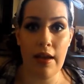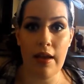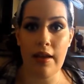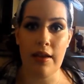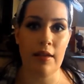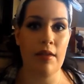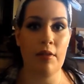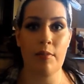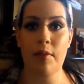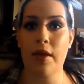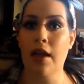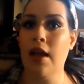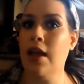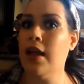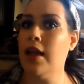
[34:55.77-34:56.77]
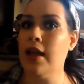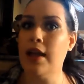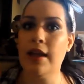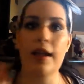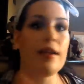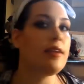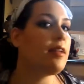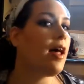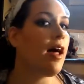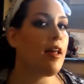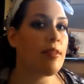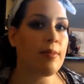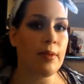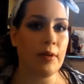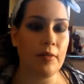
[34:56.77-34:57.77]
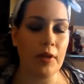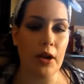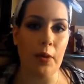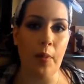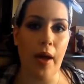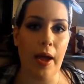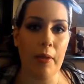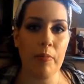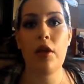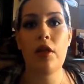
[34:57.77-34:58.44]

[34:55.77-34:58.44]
And he told me, get to the hospital right away.